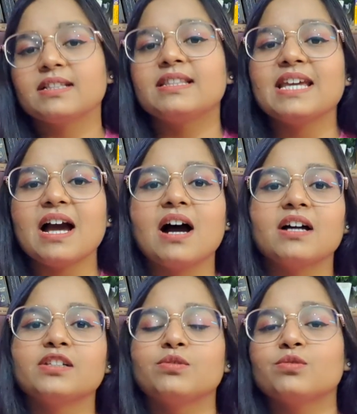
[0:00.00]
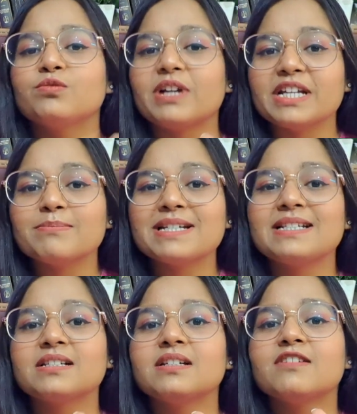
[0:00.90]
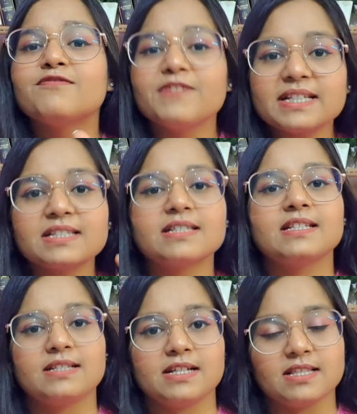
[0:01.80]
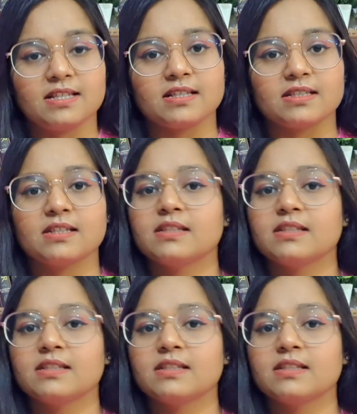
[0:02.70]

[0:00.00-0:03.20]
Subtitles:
they are ready-made fixed sentences.